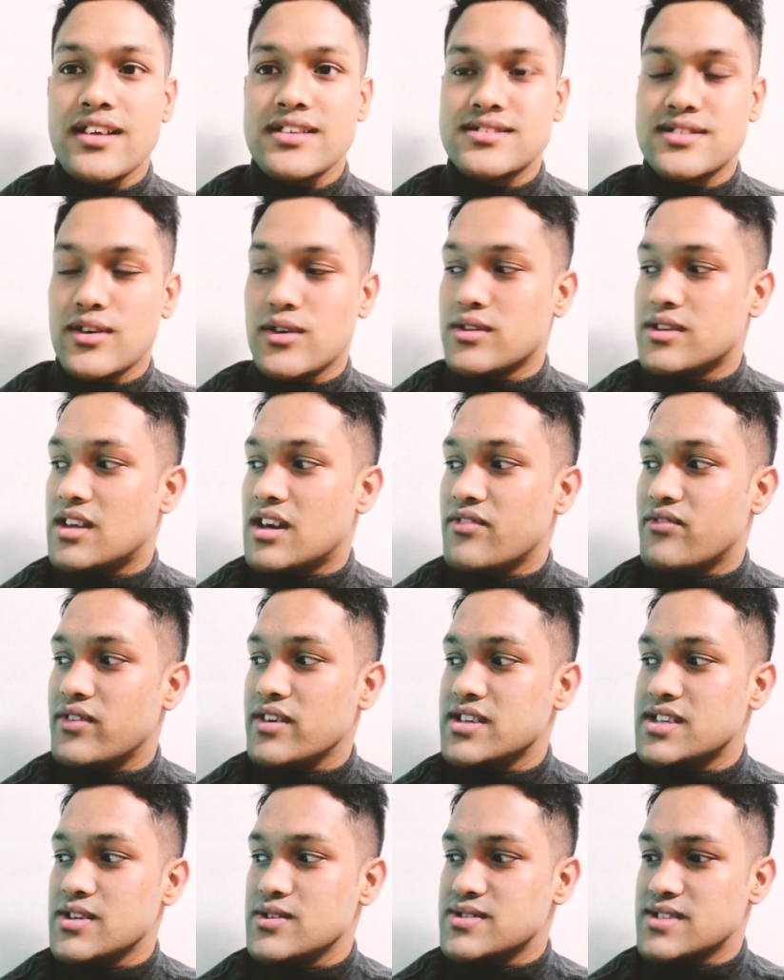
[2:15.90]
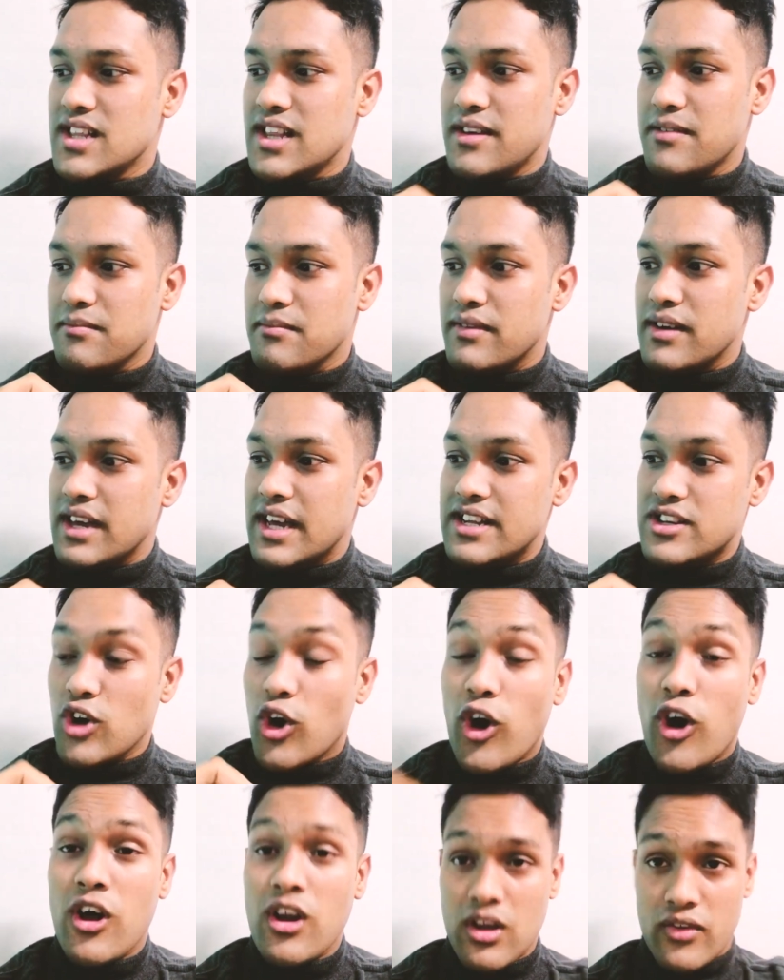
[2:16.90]
So the fish usually eat
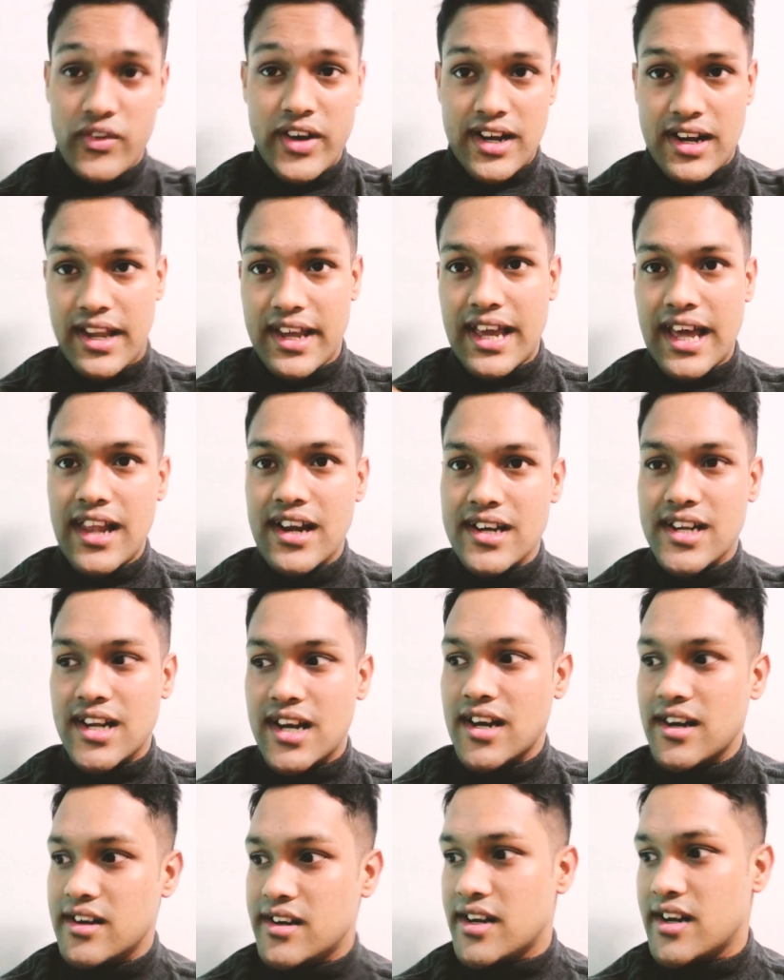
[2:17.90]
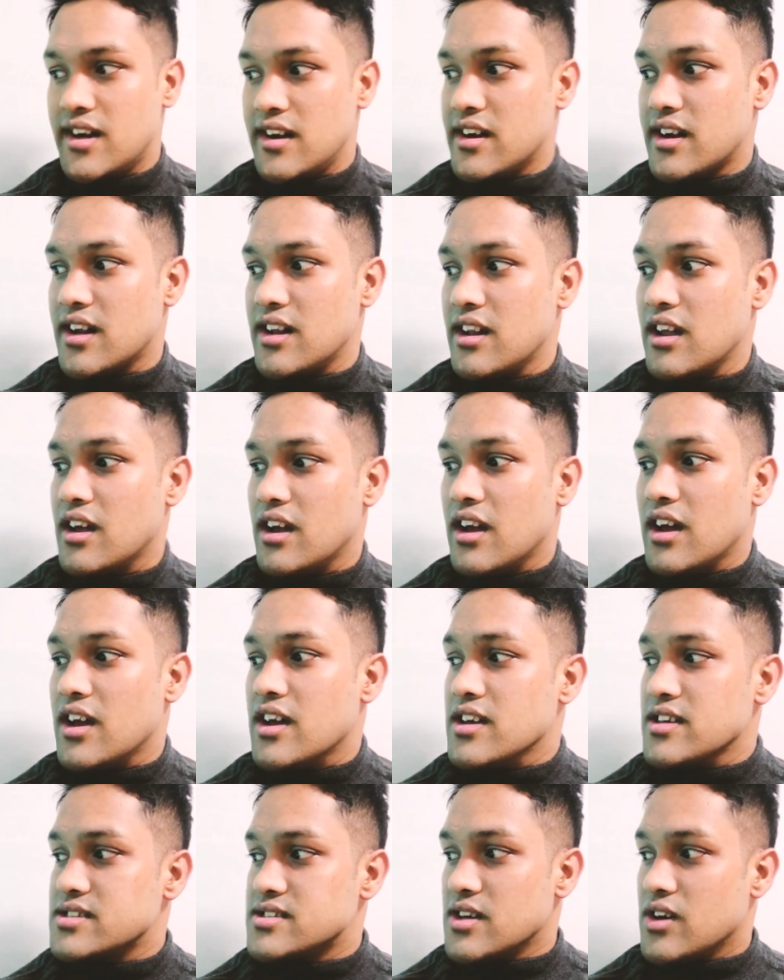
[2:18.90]
all of it, like a little.
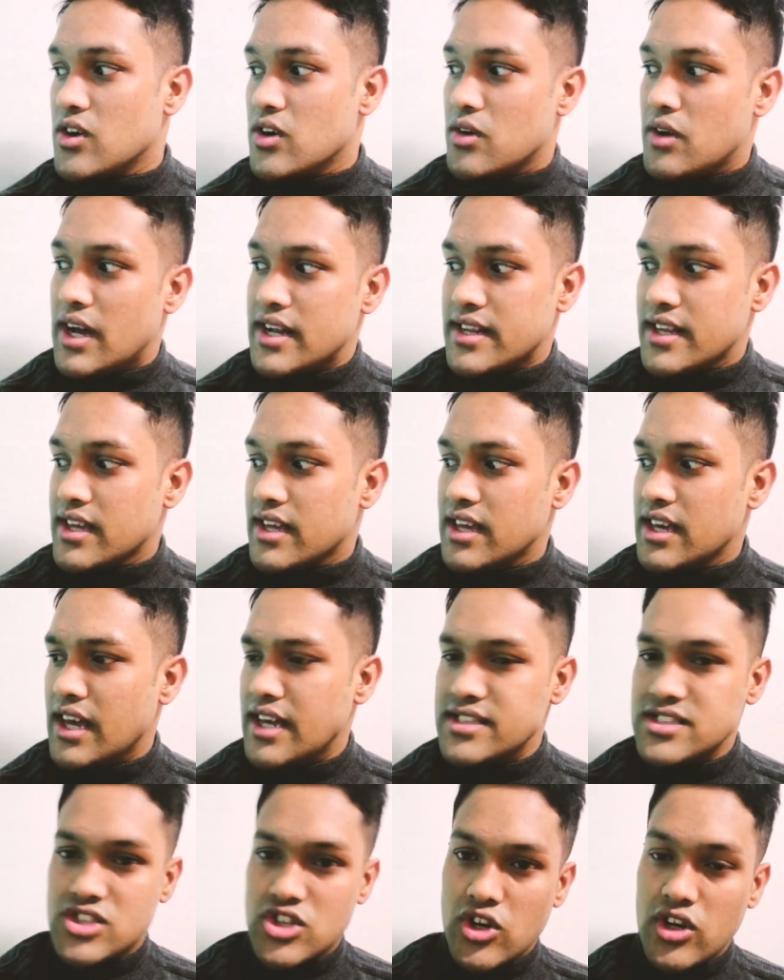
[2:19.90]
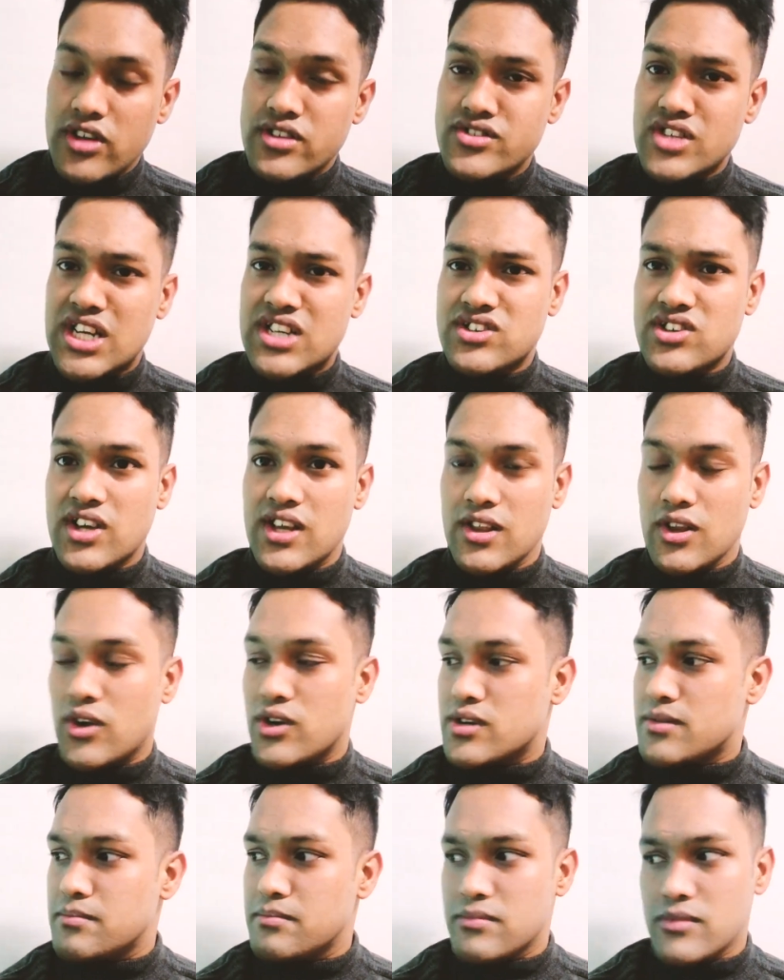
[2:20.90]
So I think he enjoyed Tetra a
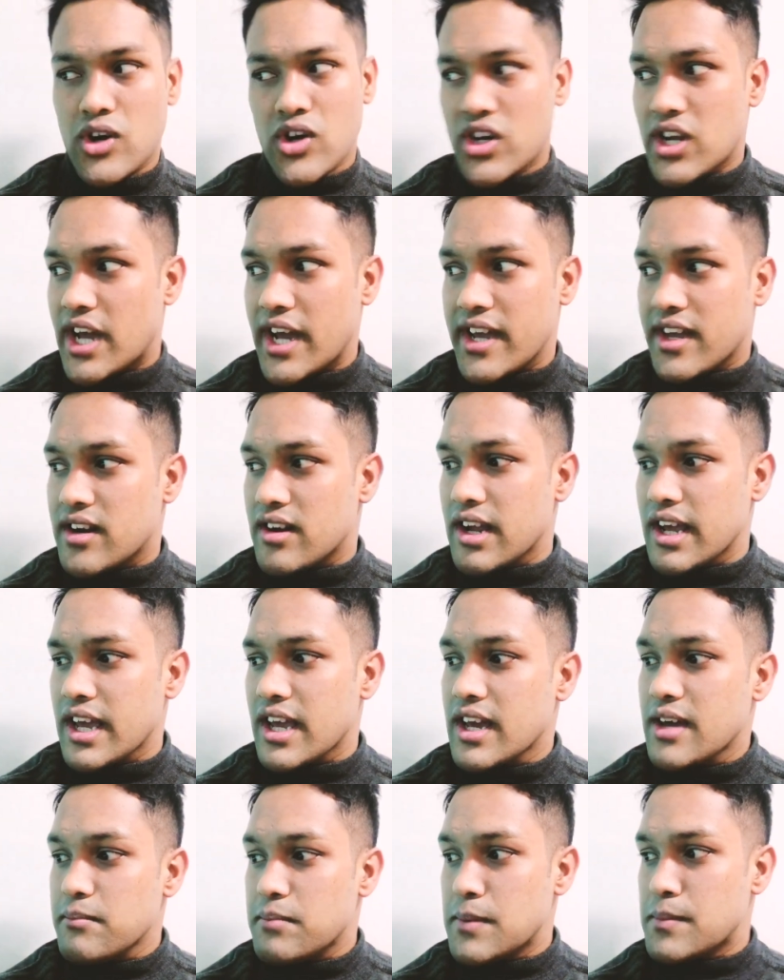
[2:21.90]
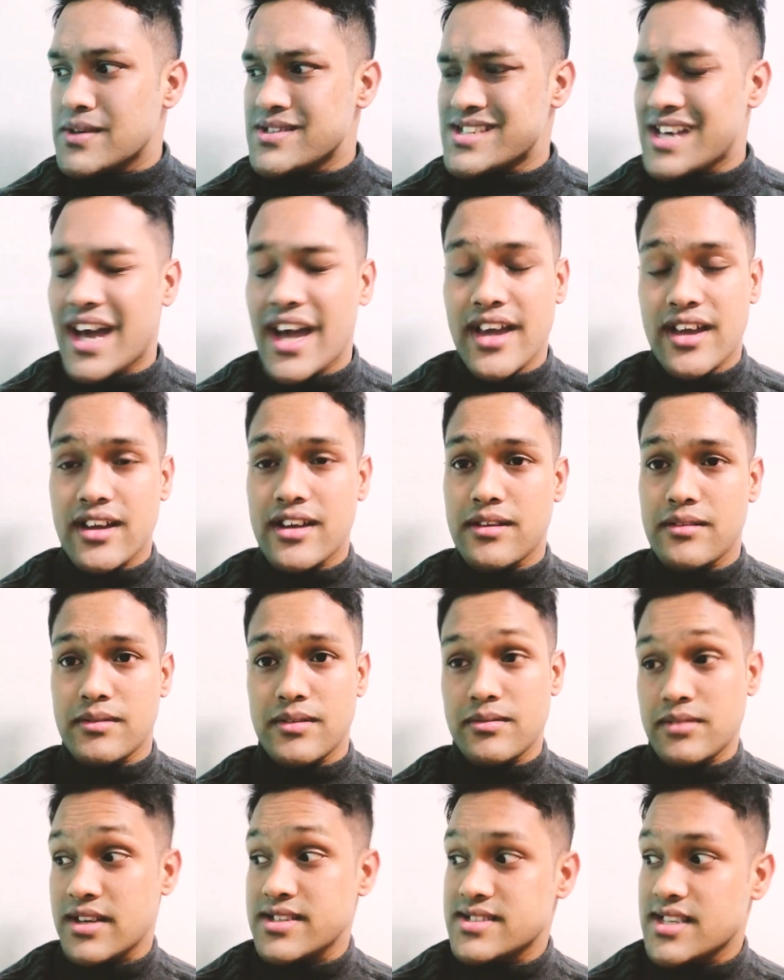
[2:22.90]
lot, not Haikari. People say
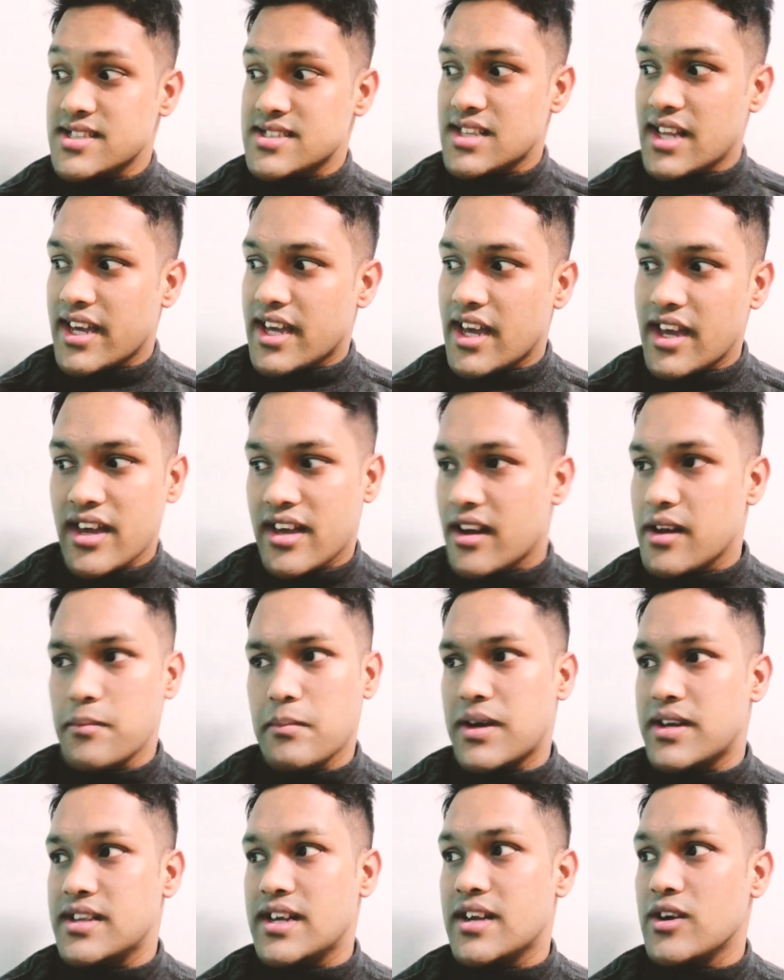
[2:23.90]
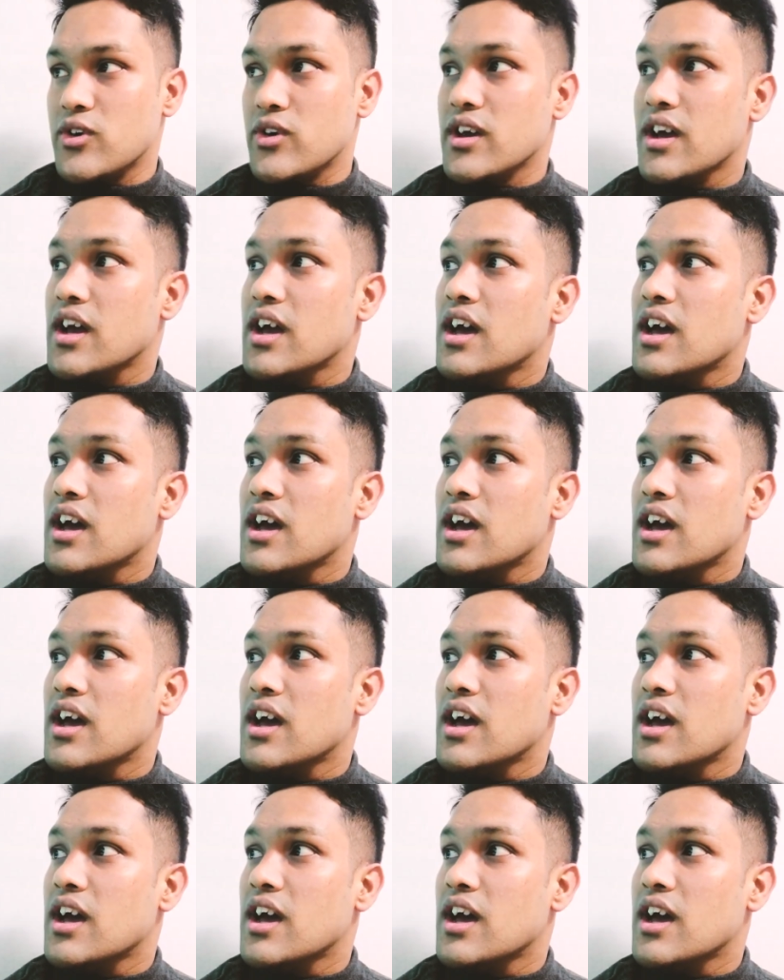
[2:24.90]
Haikari, discus like Haikari, but they don't.